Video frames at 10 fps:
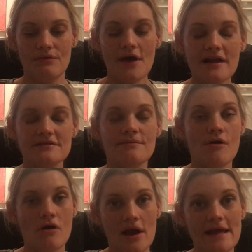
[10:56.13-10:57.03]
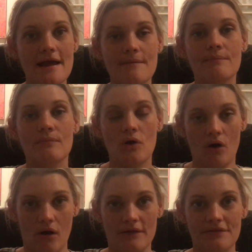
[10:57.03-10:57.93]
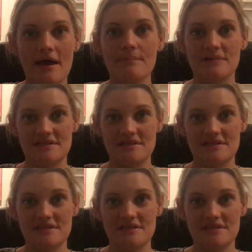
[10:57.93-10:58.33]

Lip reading: that's where I am on that